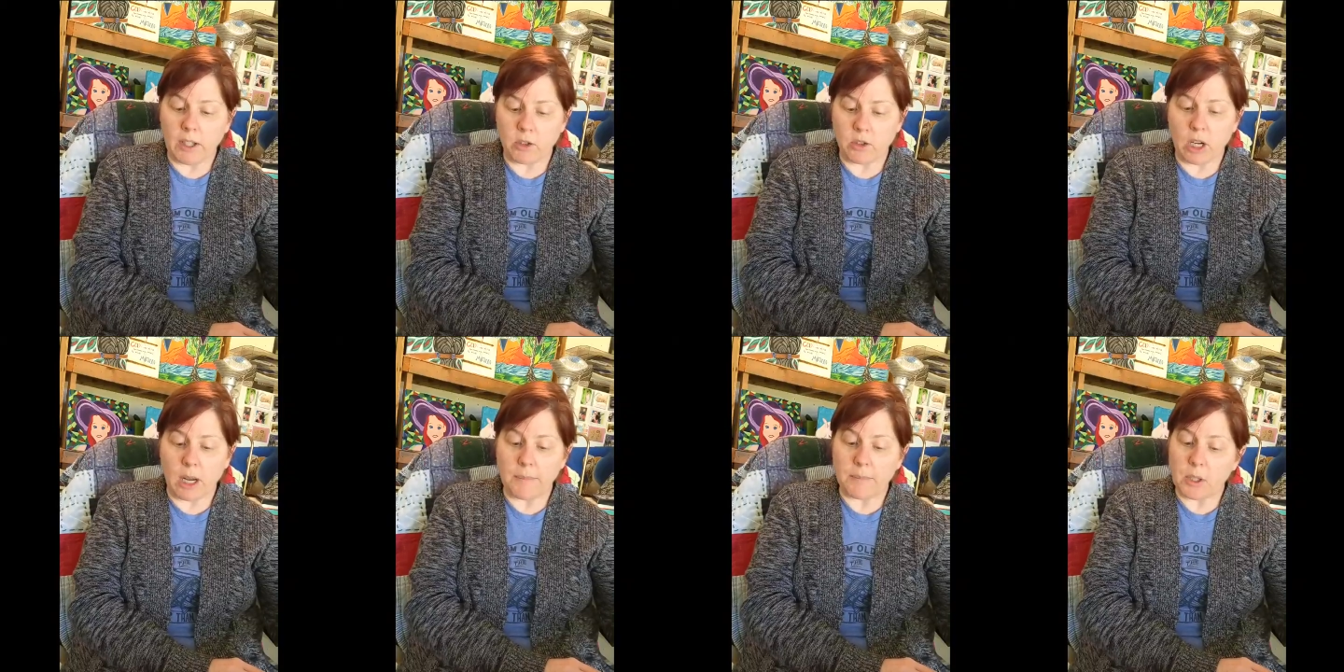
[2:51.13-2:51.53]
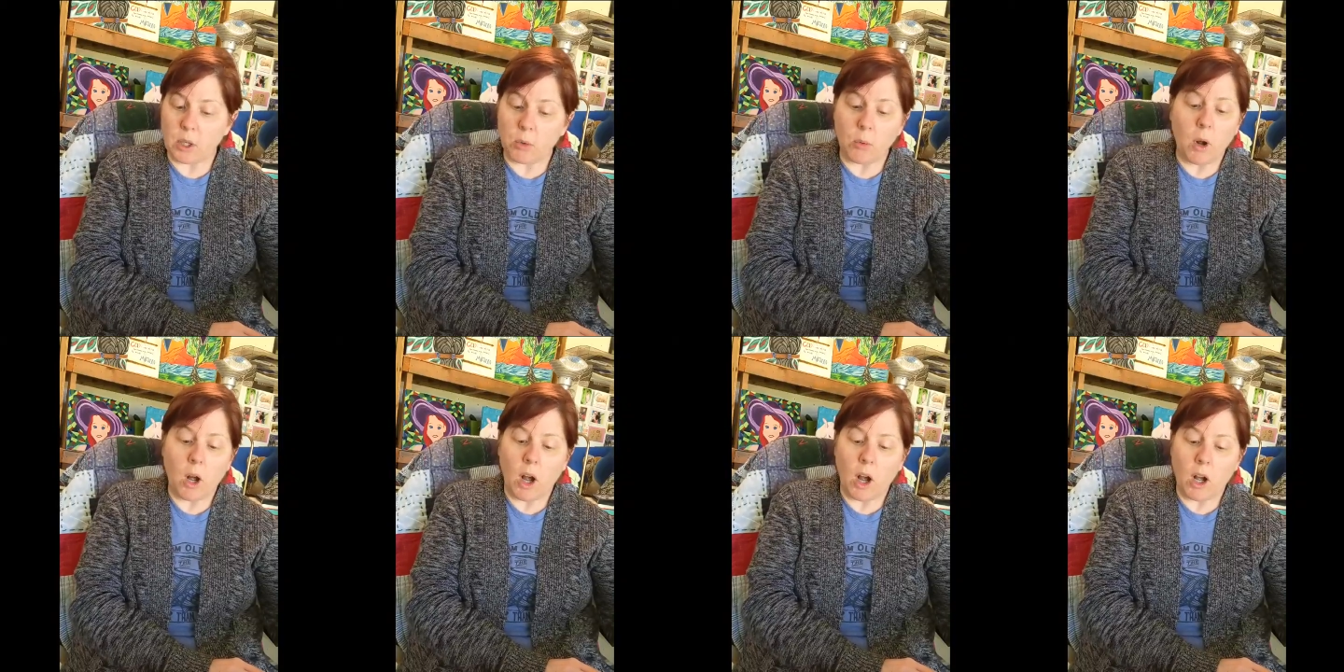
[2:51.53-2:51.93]
stripes on a
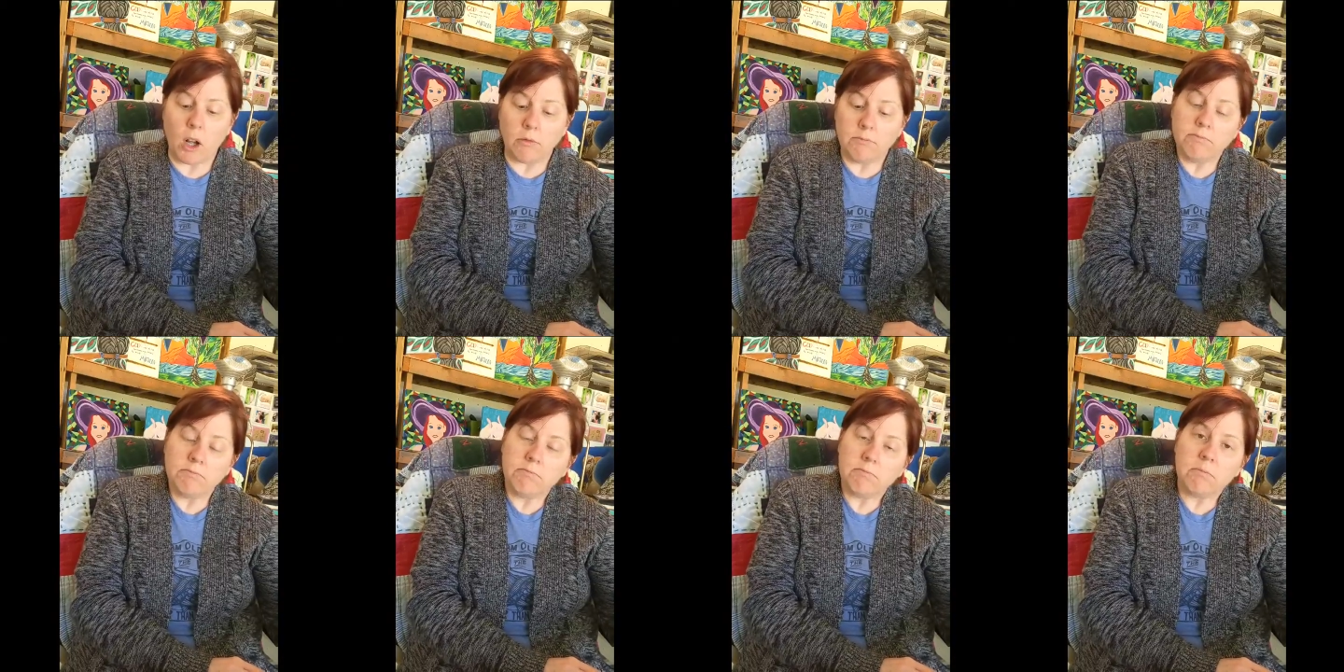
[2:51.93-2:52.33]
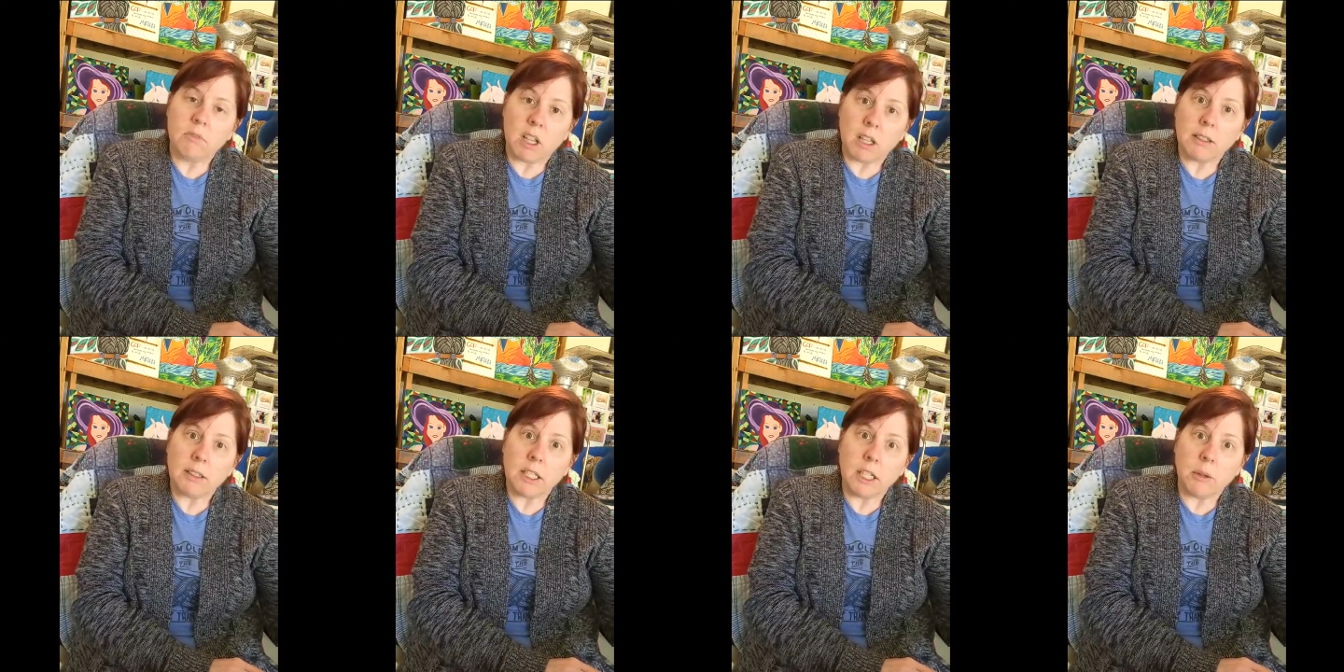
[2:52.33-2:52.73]
wall,
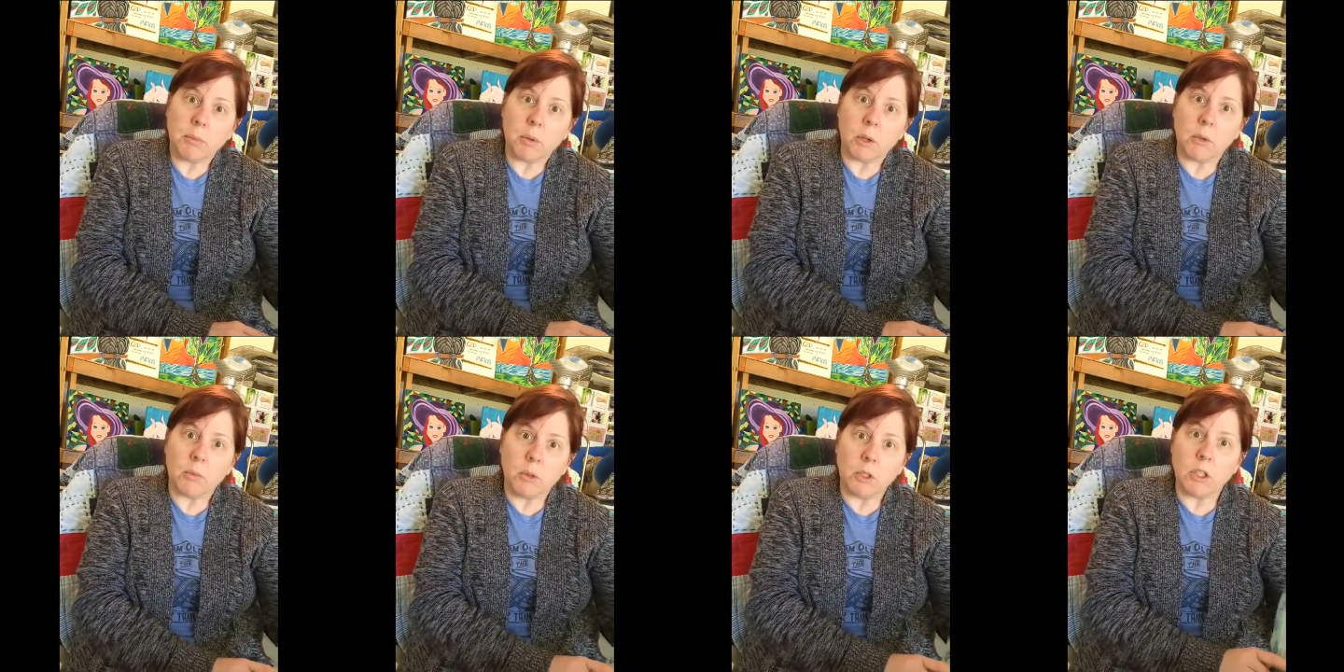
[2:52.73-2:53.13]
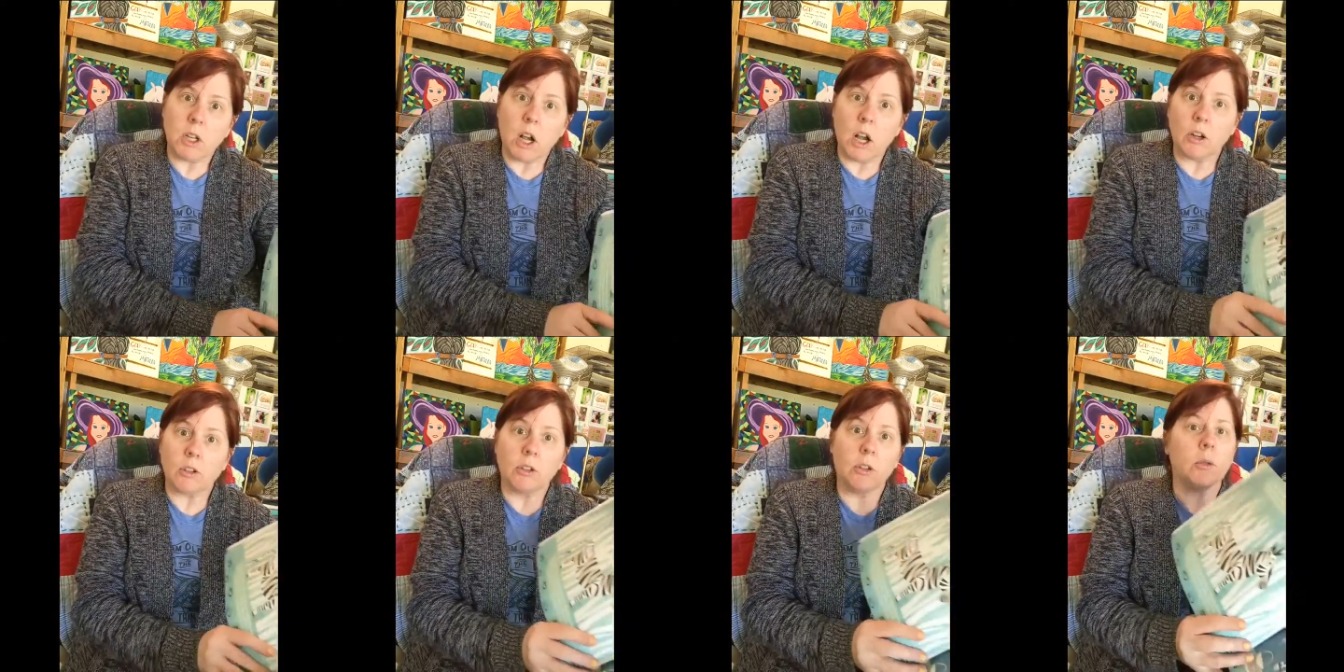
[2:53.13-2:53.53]
a zebra would
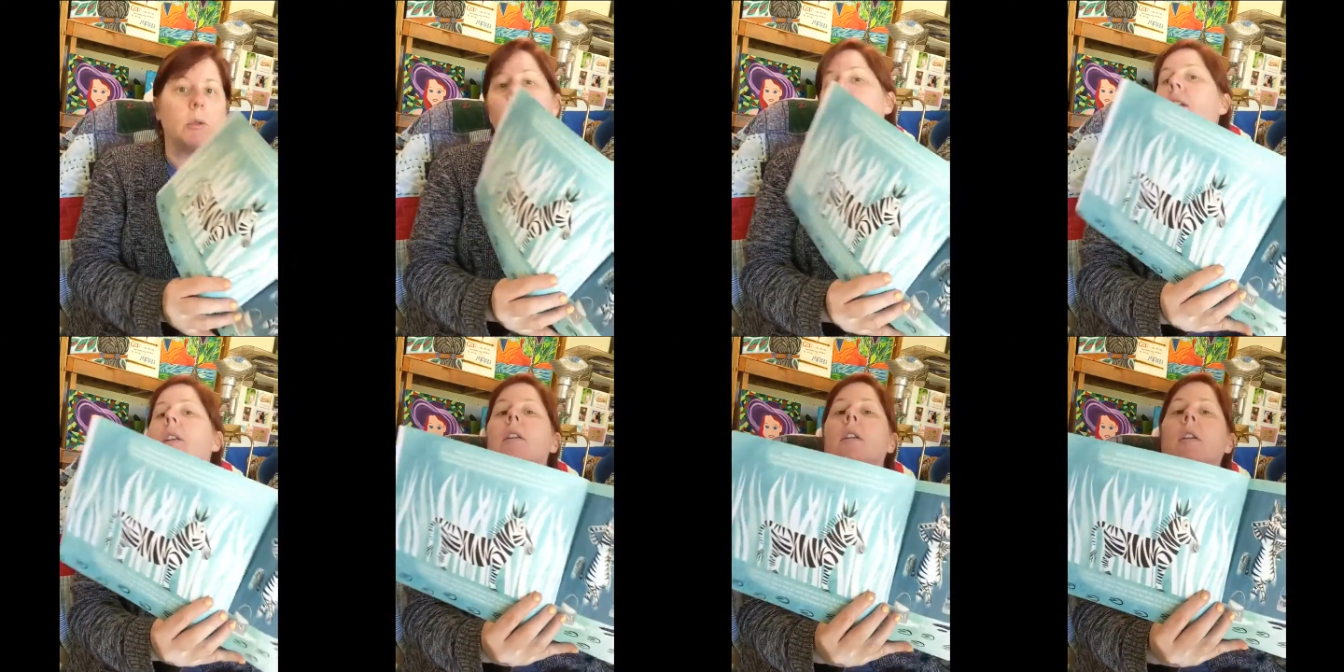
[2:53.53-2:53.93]
talk to it.